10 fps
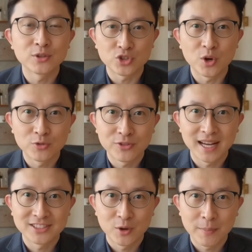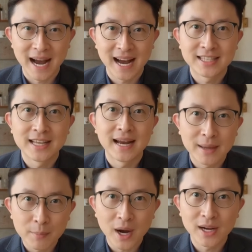show flats are packed,
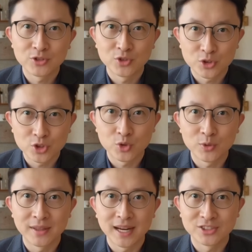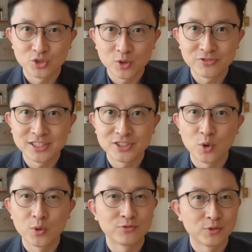and buyers are queuing like Swifties
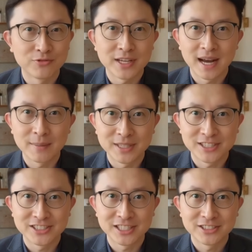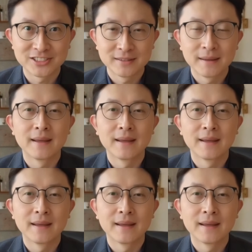going for VIP seats.